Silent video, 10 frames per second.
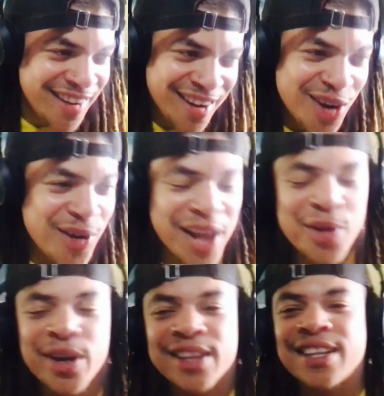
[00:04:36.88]
Riley
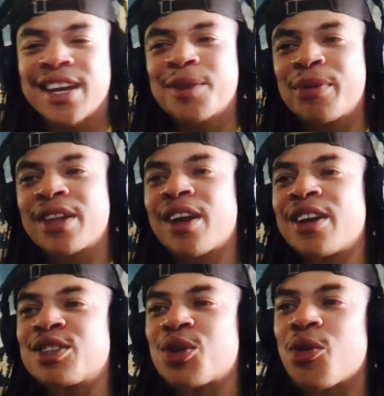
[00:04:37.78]
wanted Thea to be there in
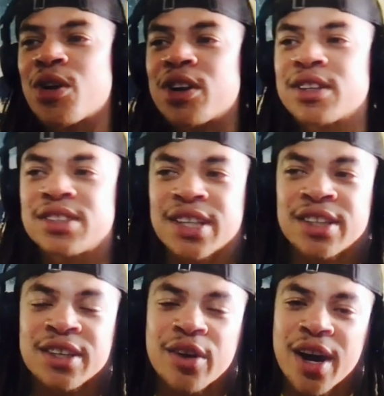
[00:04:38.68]
his corner, sit in
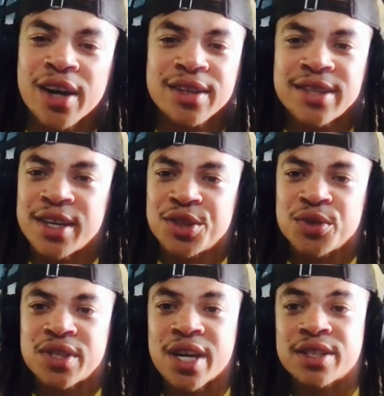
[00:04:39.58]
the crowd, the Chase U
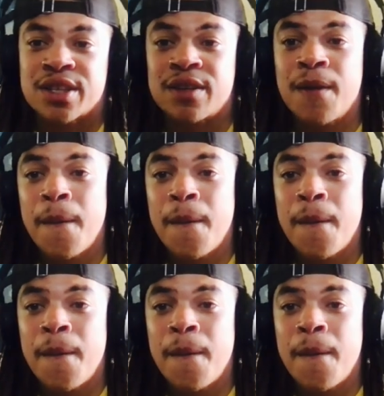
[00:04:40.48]
section.